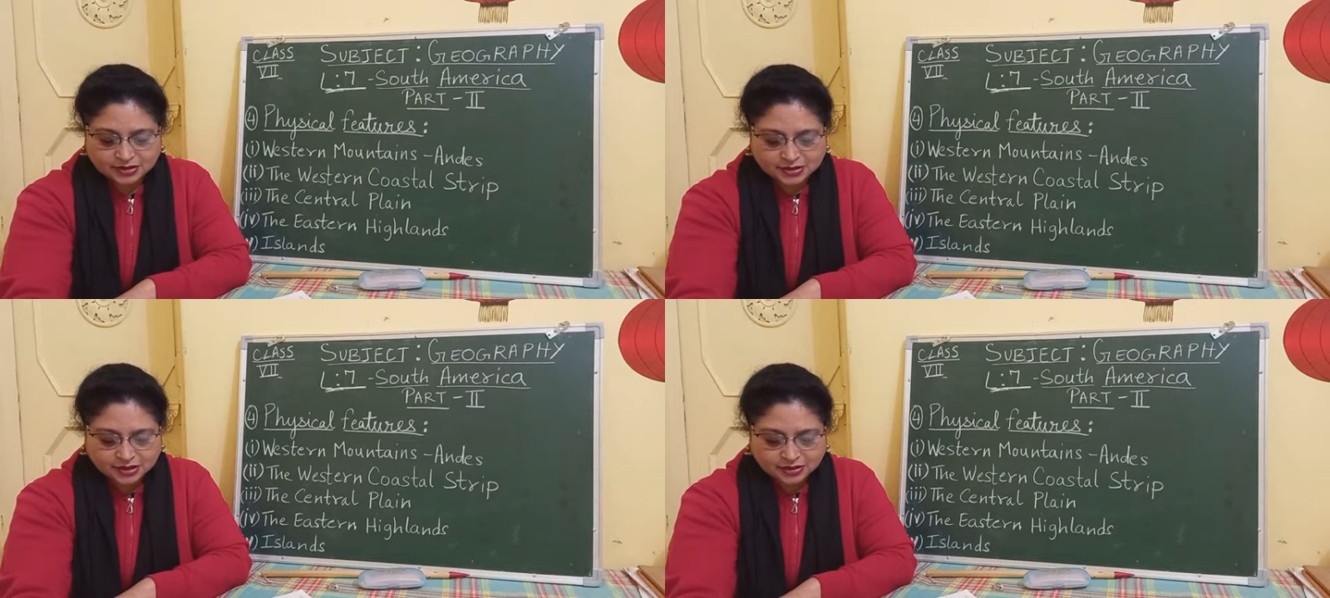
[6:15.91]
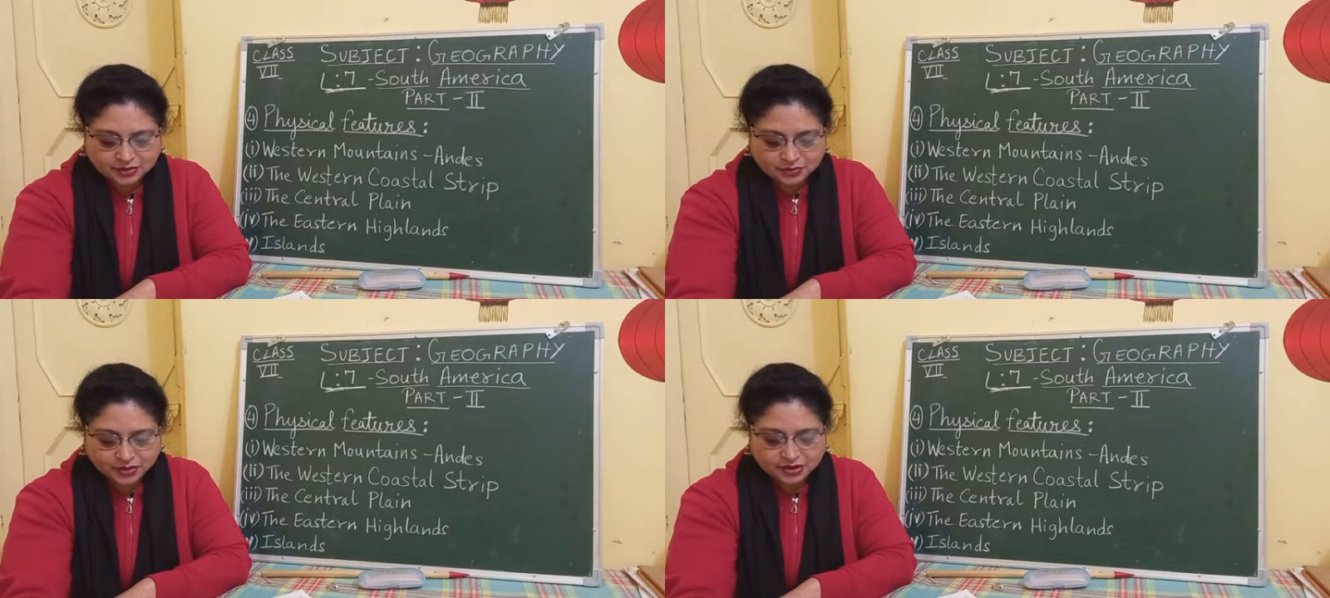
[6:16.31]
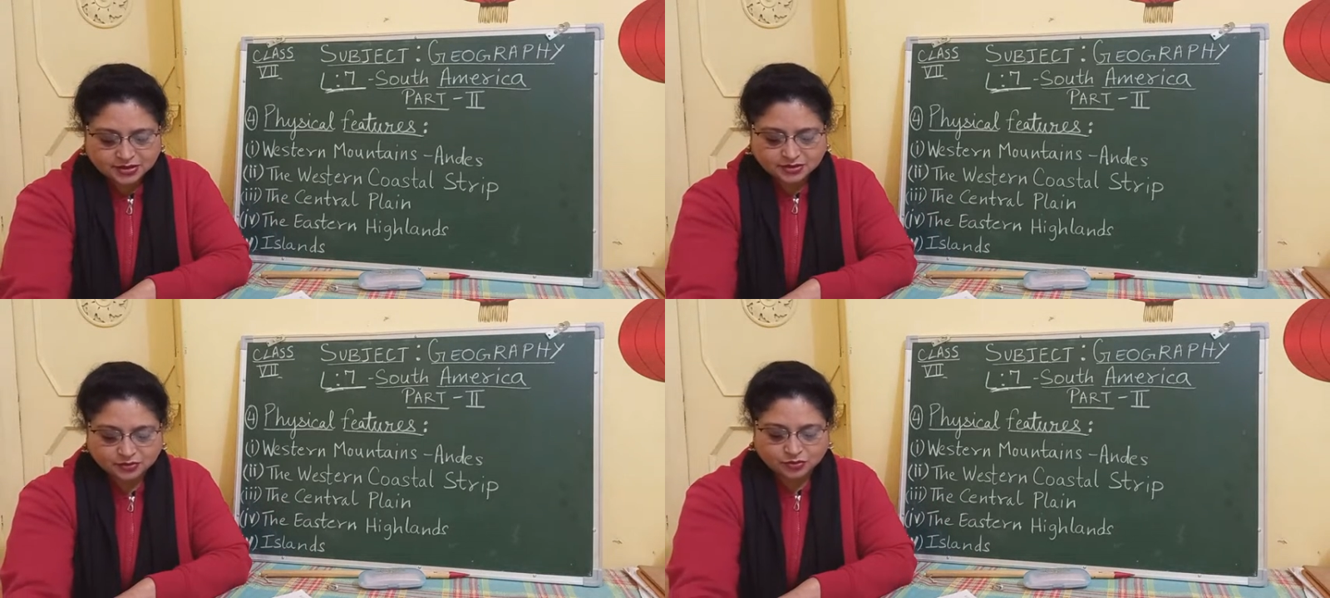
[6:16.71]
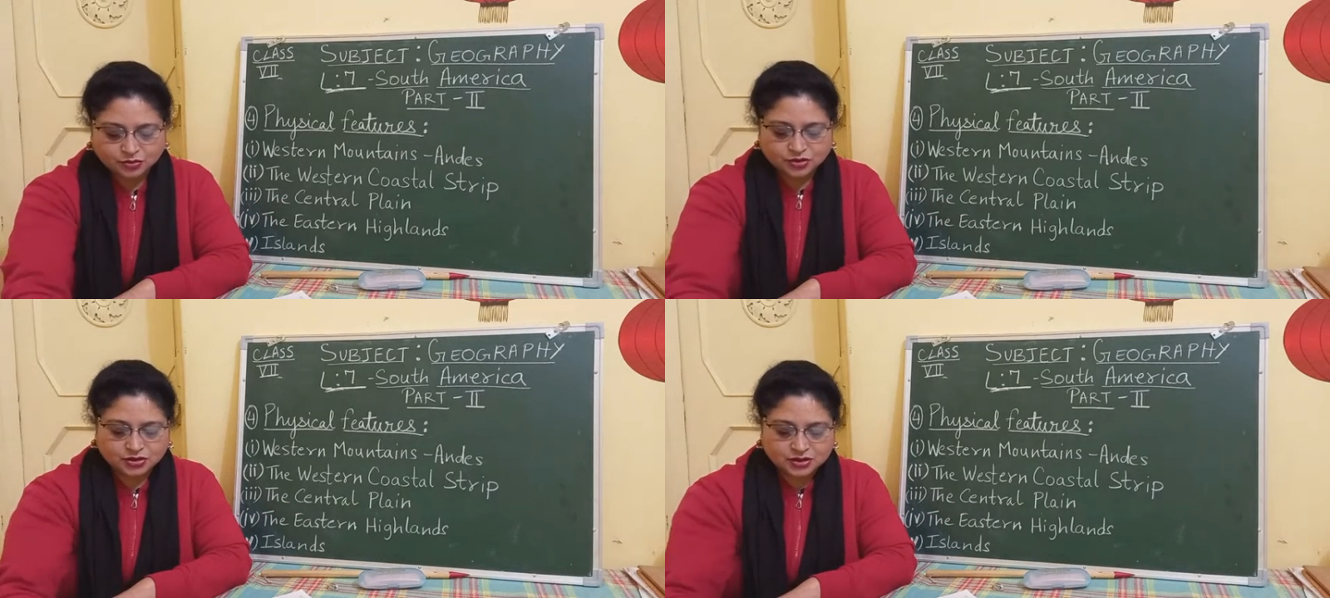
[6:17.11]
southern west, the
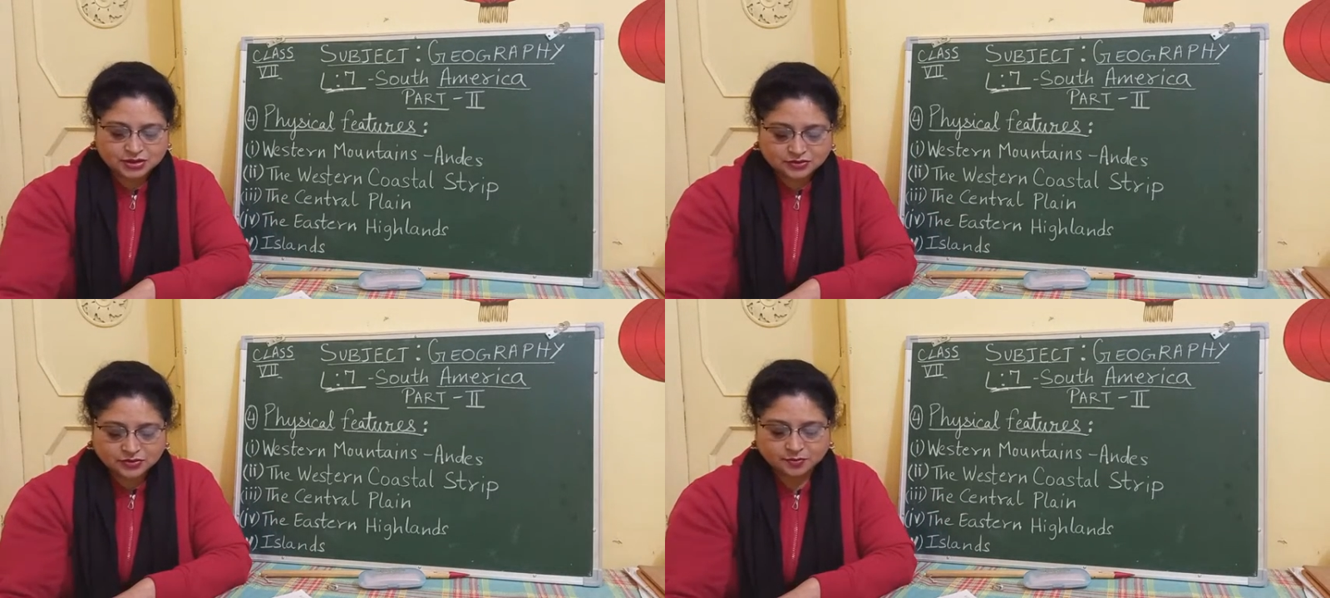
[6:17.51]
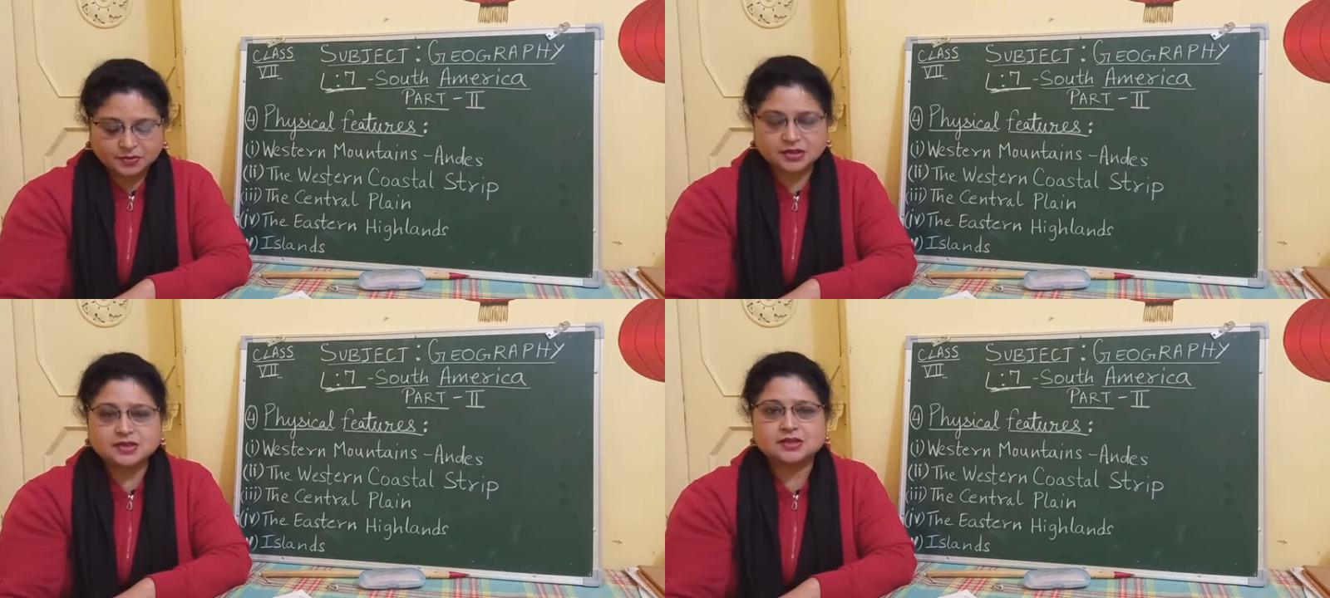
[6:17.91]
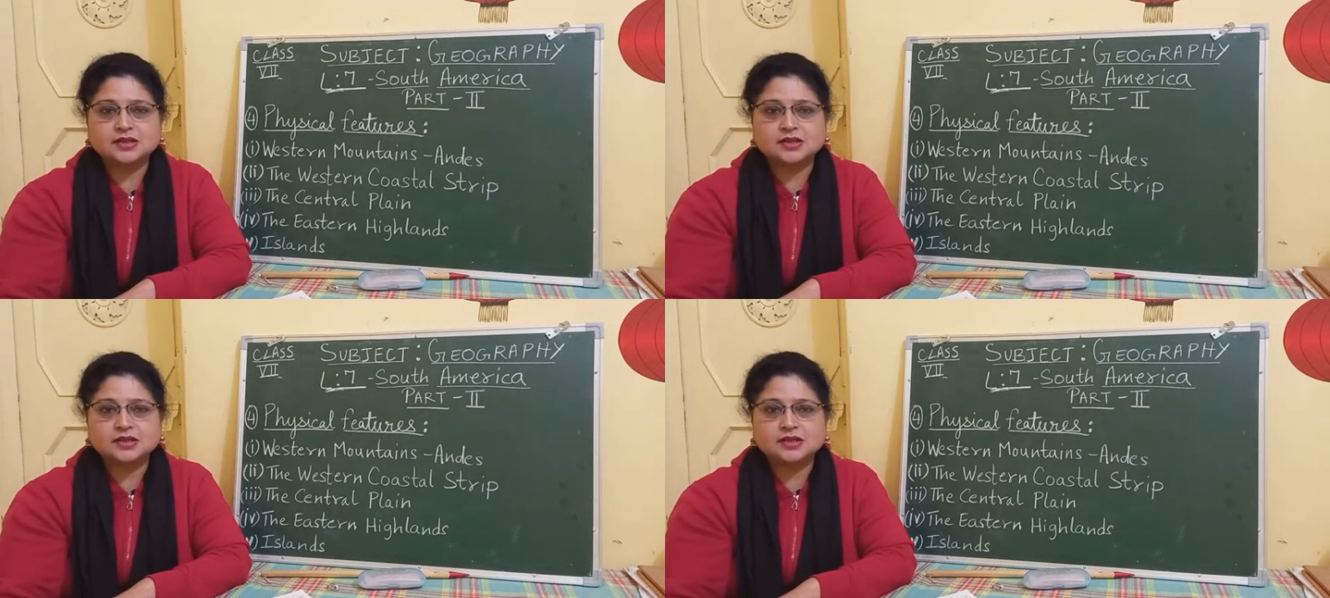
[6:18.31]
coastal strip is